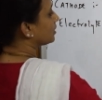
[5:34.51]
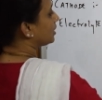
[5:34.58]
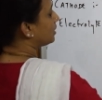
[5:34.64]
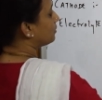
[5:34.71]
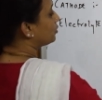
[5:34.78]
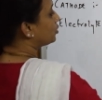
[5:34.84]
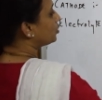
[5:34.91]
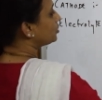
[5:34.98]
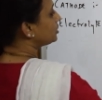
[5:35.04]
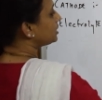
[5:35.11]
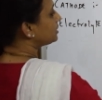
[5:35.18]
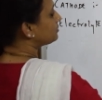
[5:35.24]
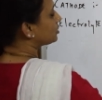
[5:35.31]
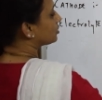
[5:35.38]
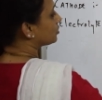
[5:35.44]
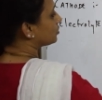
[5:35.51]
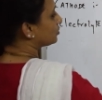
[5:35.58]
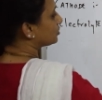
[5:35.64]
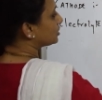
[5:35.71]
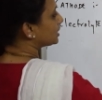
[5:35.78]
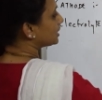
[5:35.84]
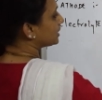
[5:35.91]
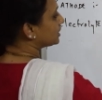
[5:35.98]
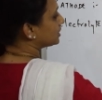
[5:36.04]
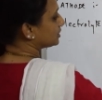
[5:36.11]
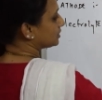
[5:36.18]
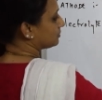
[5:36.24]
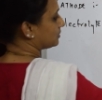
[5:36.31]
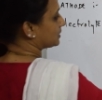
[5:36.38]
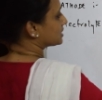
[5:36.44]
ammonium
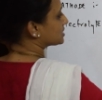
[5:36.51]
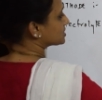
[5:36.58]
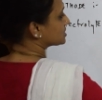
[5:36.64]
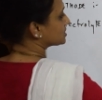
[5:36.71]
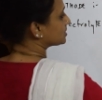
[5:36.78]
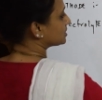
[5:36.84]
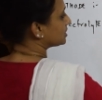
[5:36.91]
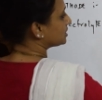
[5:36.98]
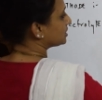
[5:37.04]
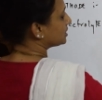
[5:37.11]
chloride plus